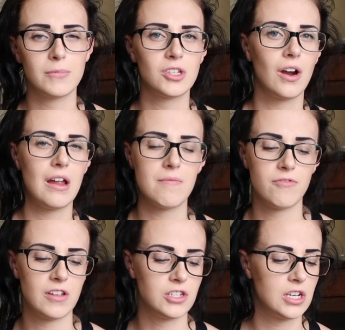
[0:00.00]
Sorry I'm
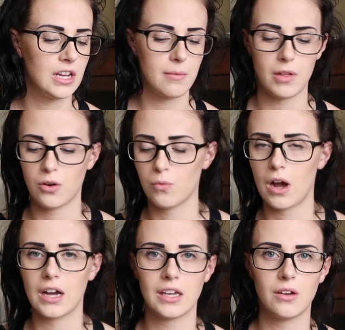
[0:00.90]
fidgeting. I'm like
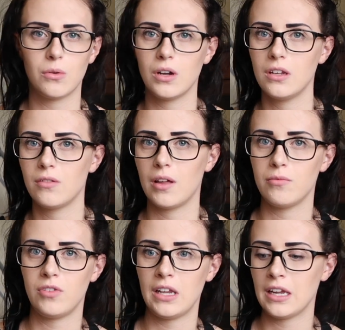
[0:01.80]
rocking one while
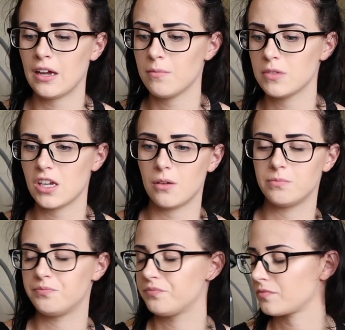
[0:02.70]
I'm feeding him. So,
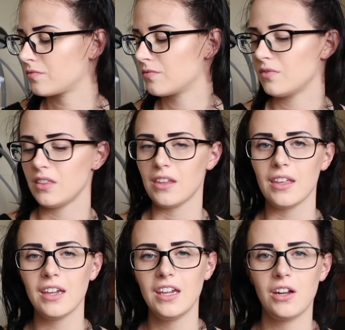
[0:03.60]

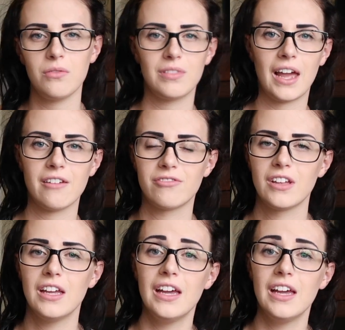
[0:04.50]
you know, life.